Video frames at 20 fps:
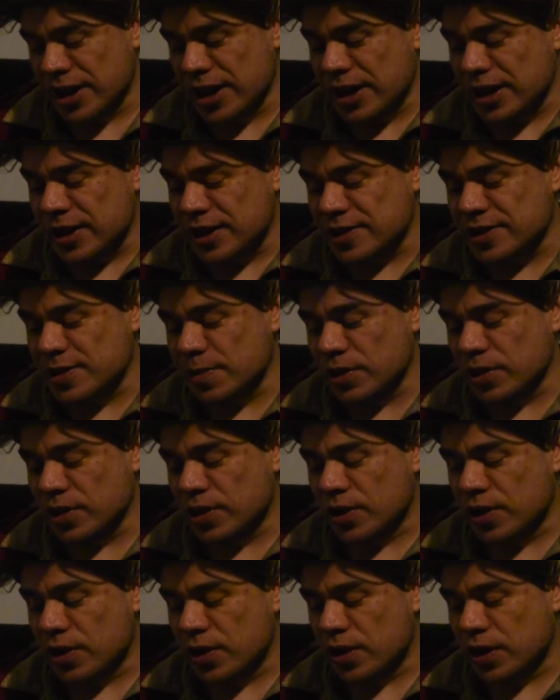Here's some other
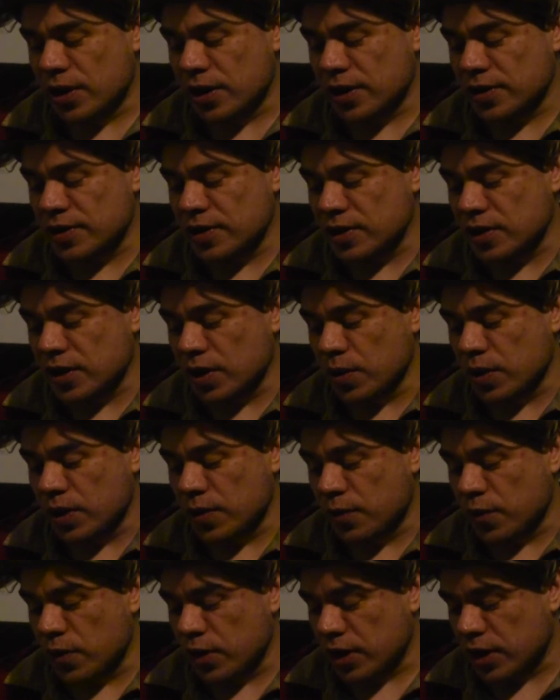girl here. Just looking
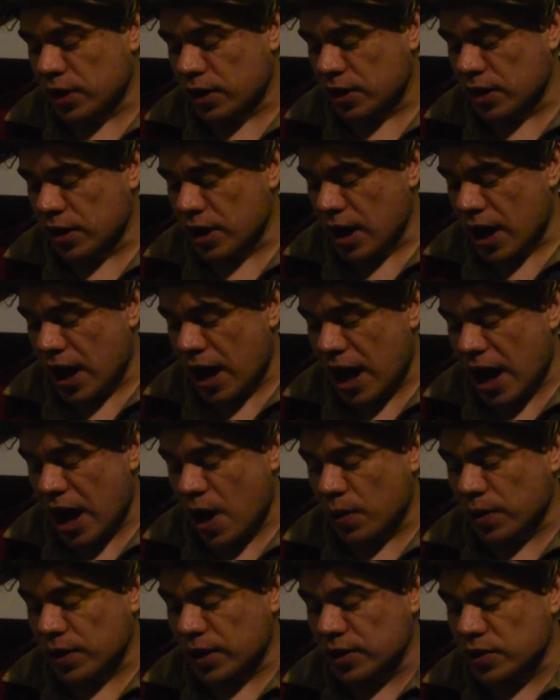for here how
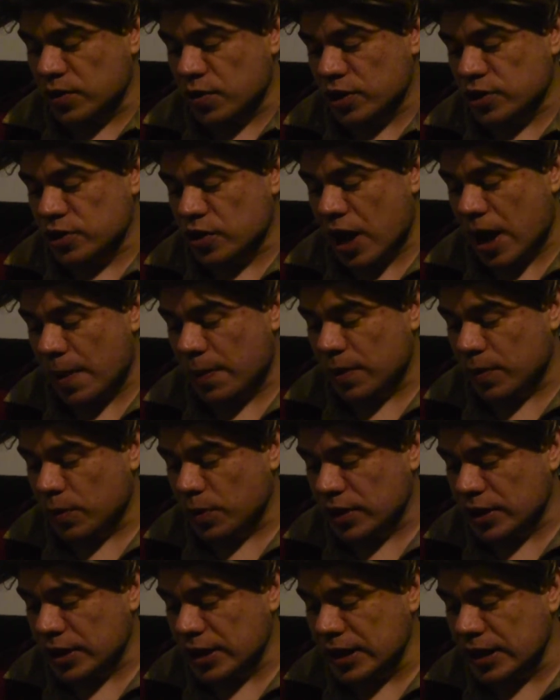interaction happen with
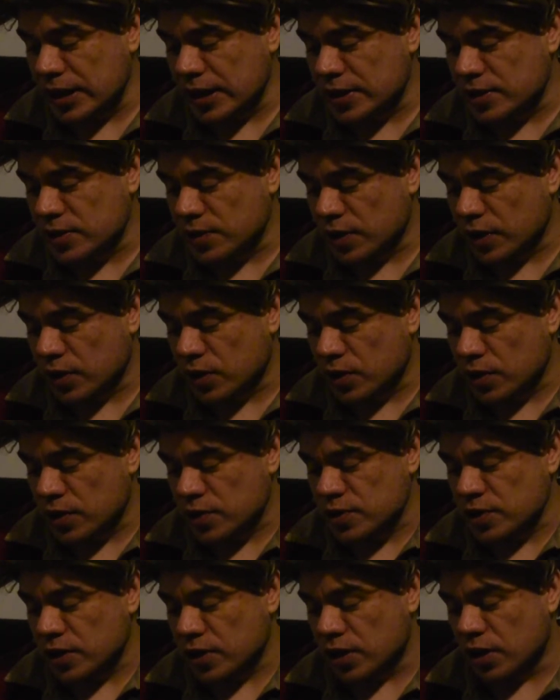each of the
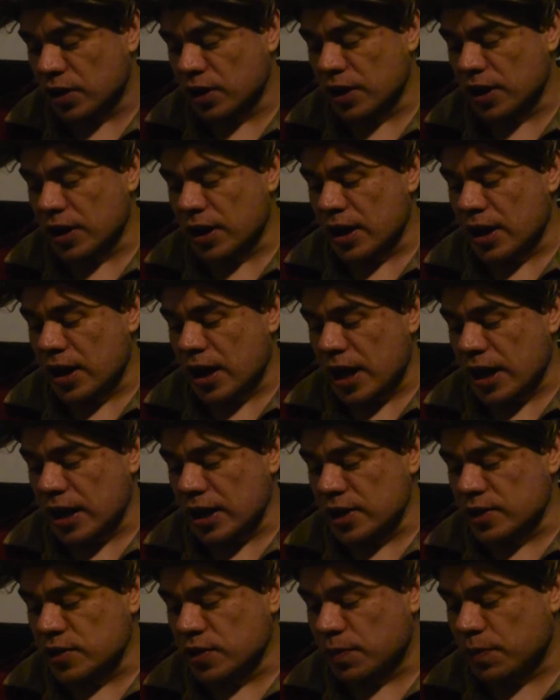girls here,
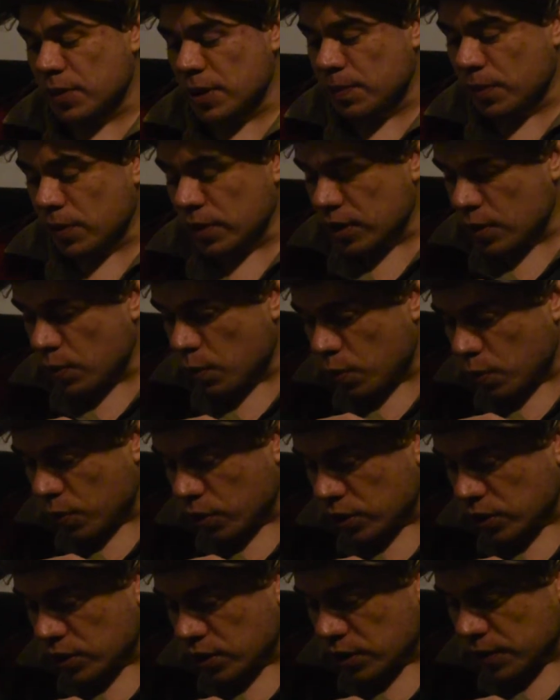each of people in the world
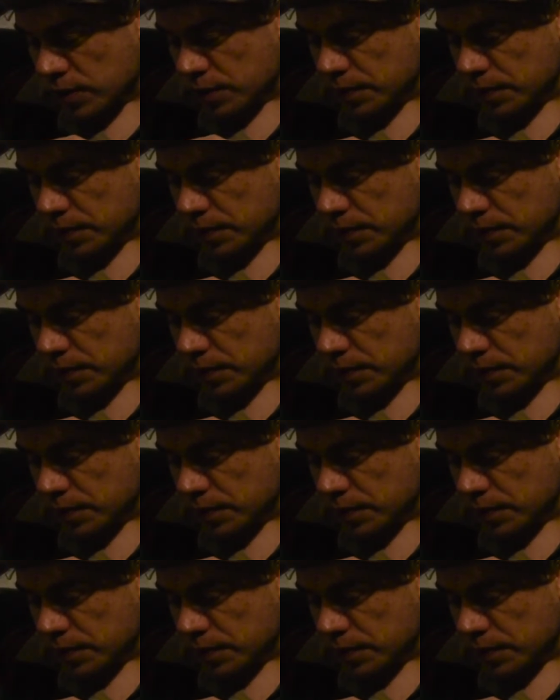here.